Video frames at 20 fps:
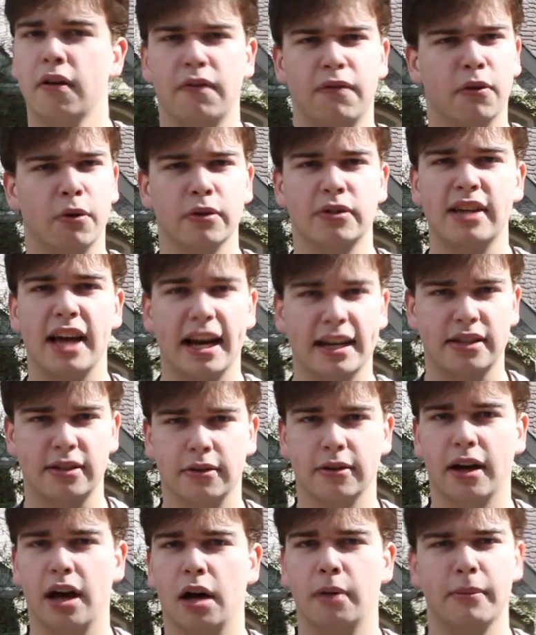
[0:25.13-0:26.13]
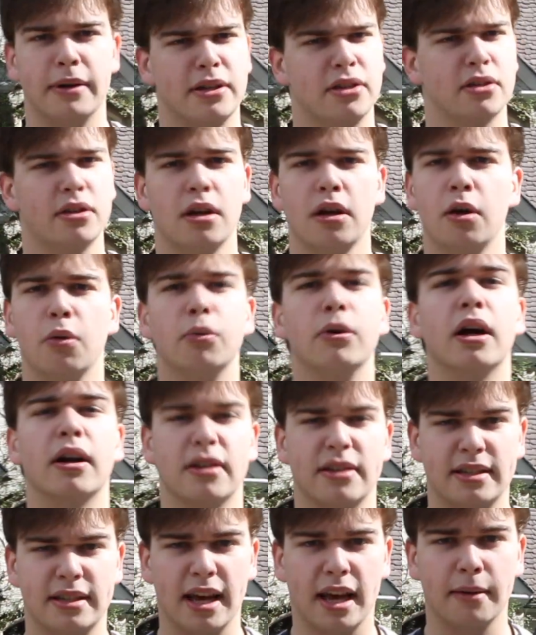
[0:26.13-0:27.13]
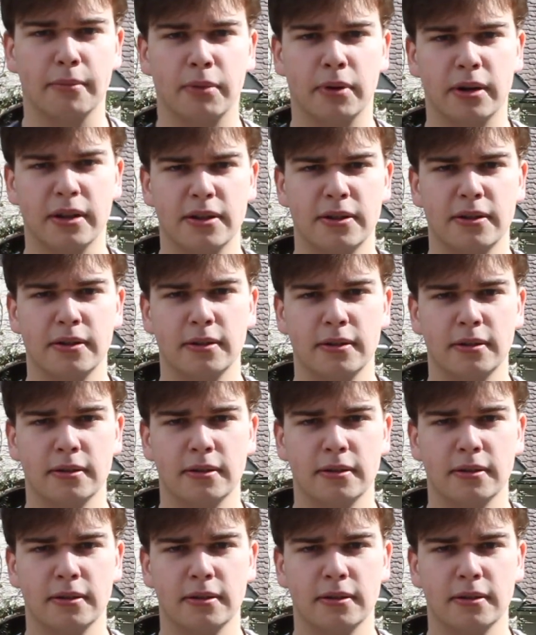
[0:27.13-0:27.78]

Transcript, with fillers: full tactical helmets. We are set, boys.